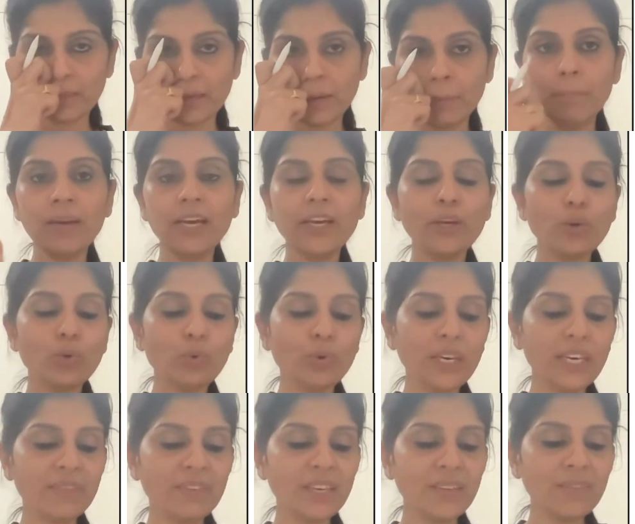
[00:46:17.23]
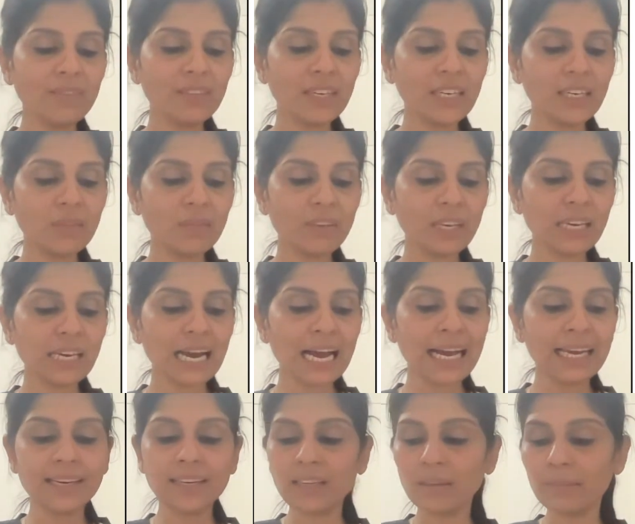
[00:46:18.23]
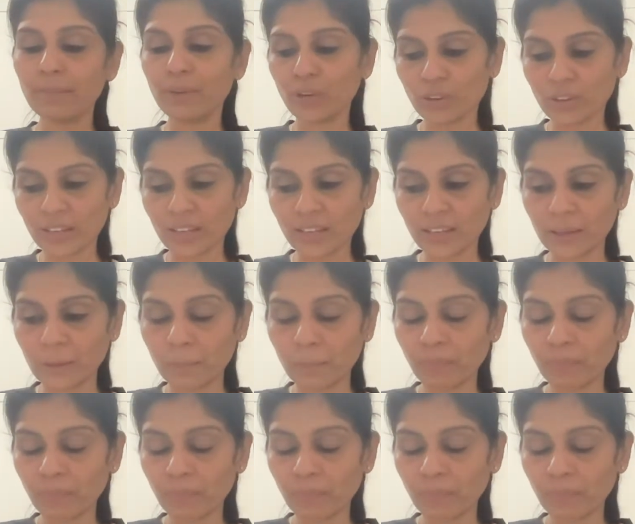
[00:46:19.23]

By you giving 3 week antibiotic